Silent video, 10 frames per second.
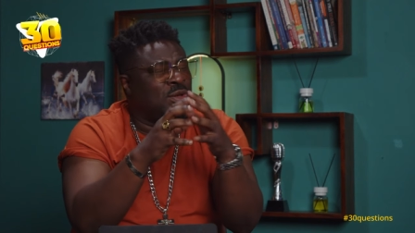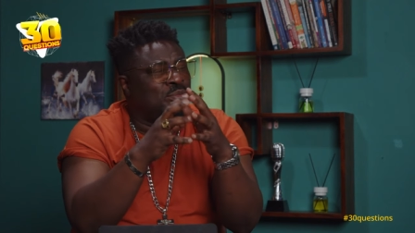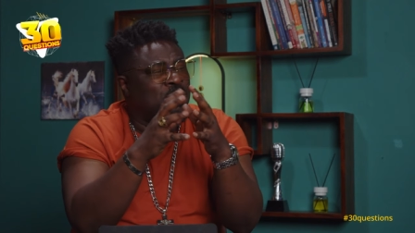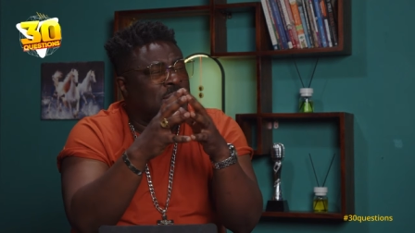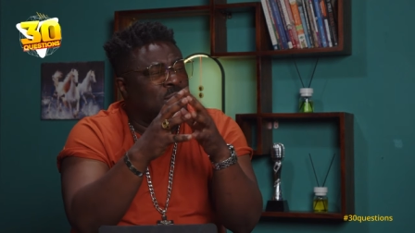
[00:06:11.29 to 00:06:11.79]

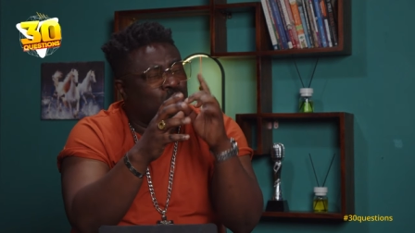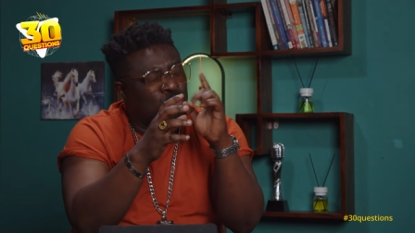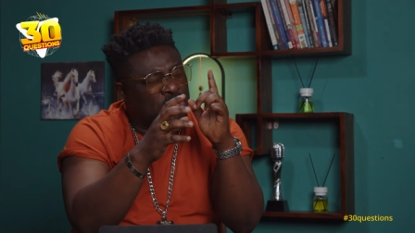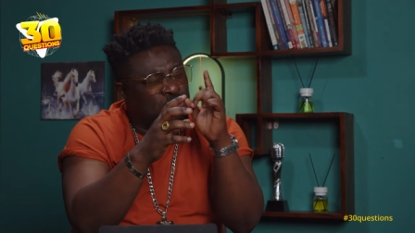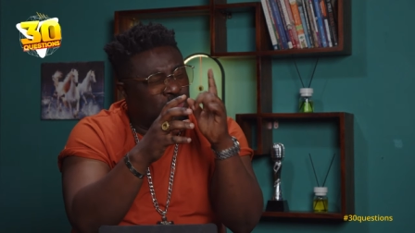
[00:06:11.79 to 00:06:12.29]
person.
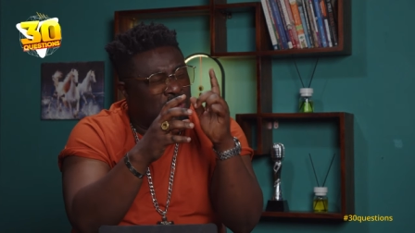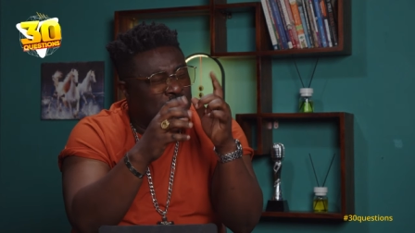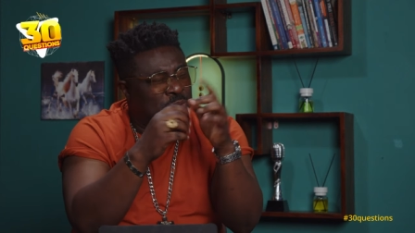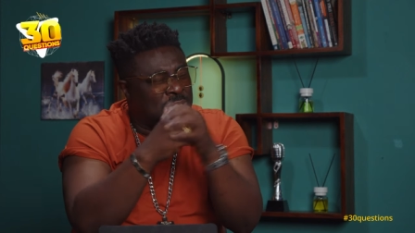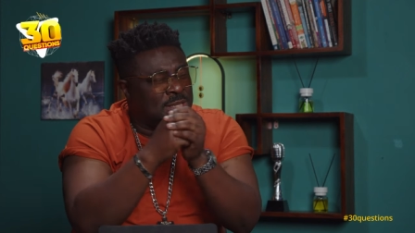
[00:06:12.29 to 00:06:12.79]
Which one
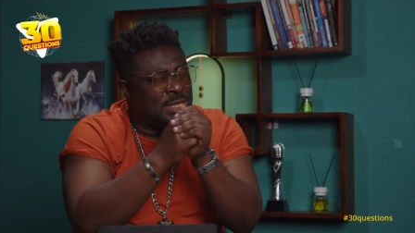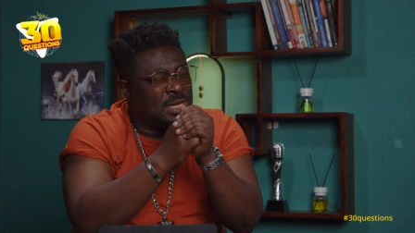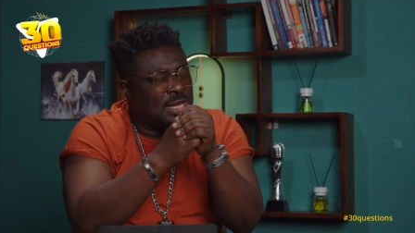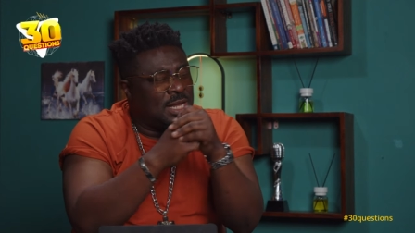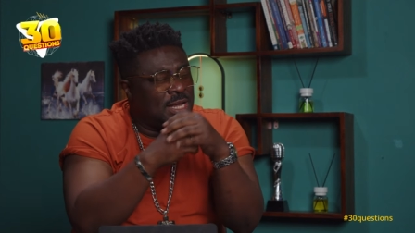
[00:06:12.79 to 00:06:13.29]
person
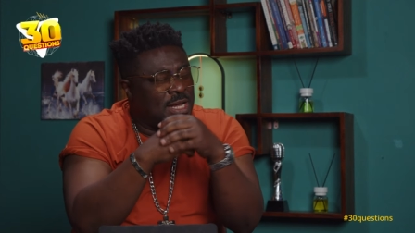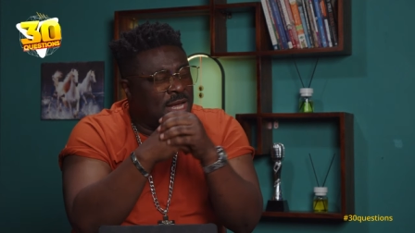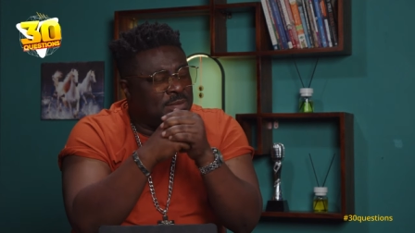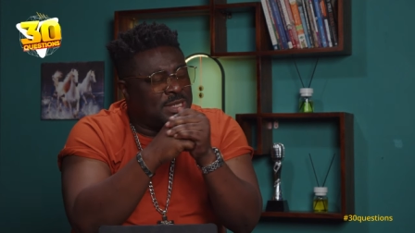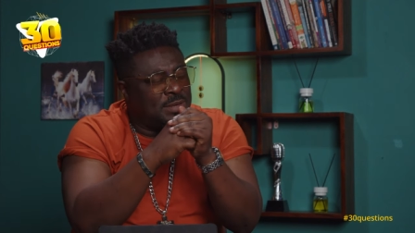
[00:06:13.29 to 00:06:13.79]

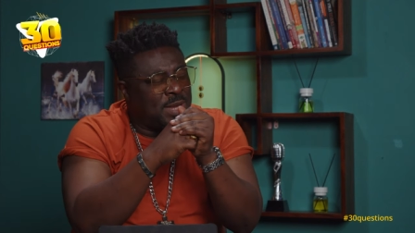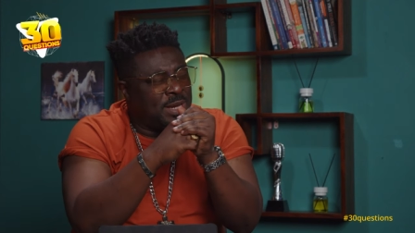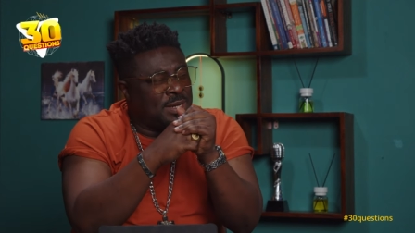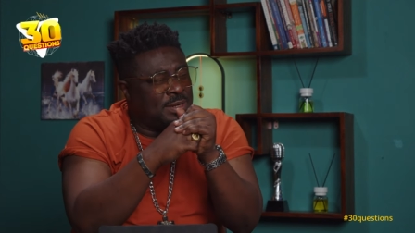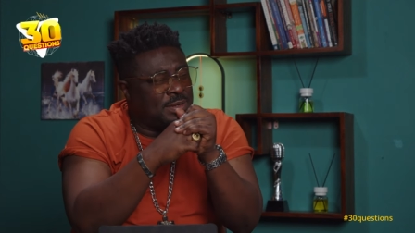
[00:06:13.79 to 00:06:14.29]
comes to mind?